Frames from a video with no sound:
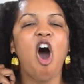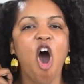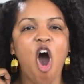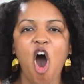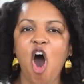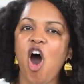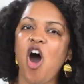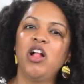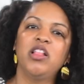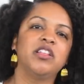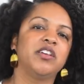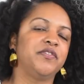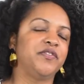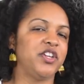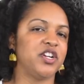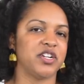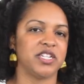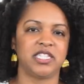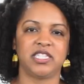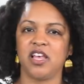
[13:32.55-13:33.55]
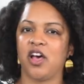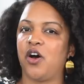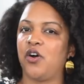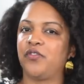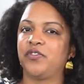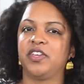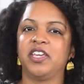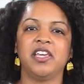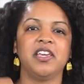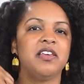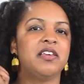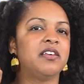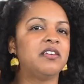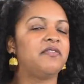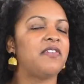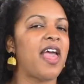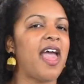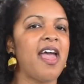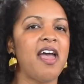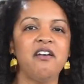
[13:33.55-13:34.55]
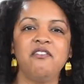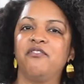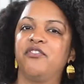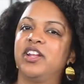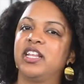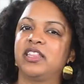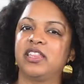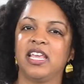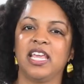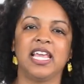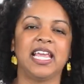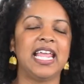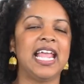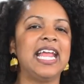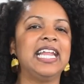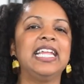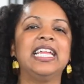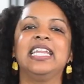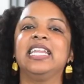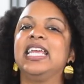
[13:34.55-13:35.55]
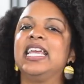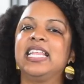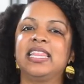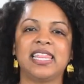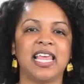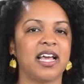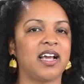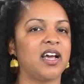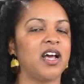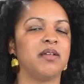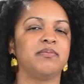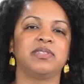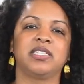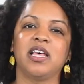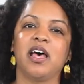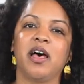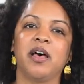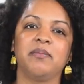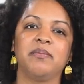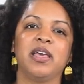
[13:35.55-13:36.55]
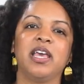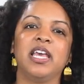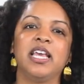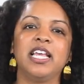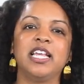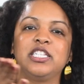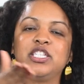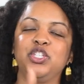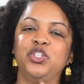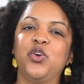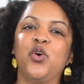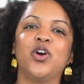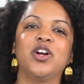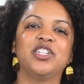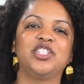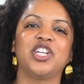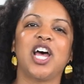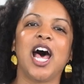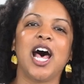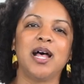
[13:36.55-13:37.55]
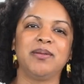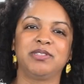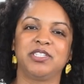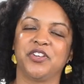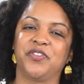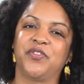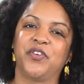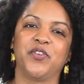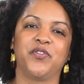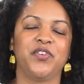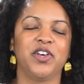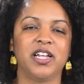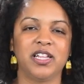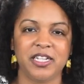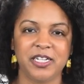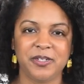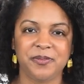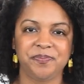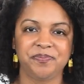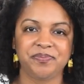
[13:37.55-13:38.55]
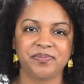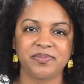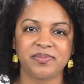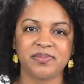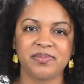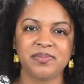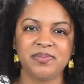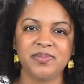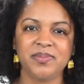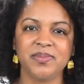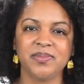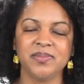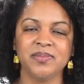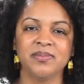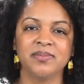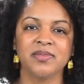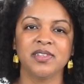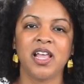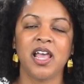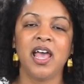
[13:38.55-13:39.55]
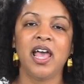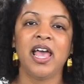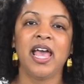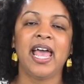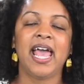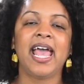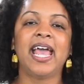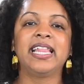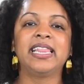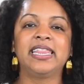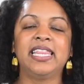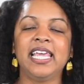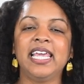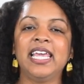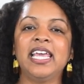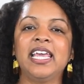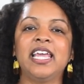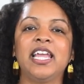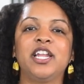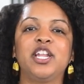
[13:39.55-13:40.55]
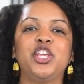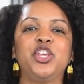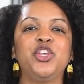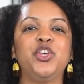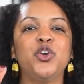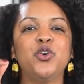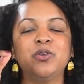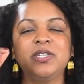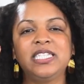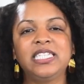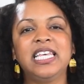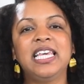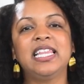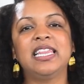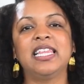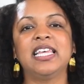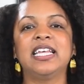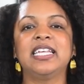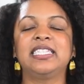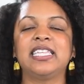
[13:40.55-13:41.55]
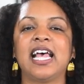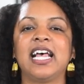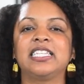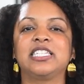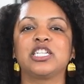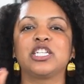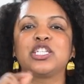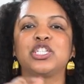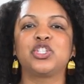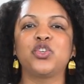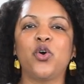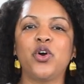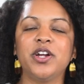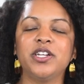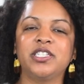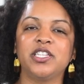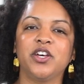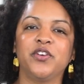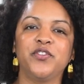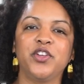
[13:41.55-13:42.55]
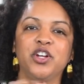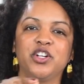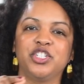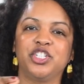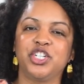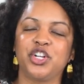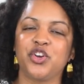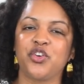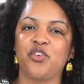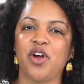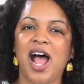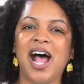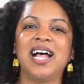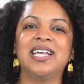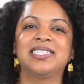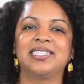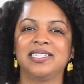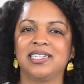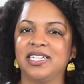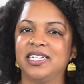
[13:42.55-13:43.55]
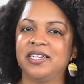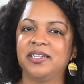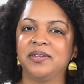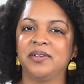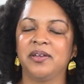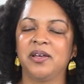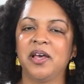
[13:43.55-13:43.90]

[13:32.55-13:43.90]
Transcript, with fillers: all of yourself, give everything, any need that comes up, it's your job to fulfill it. And then you see this as a source of your generosity,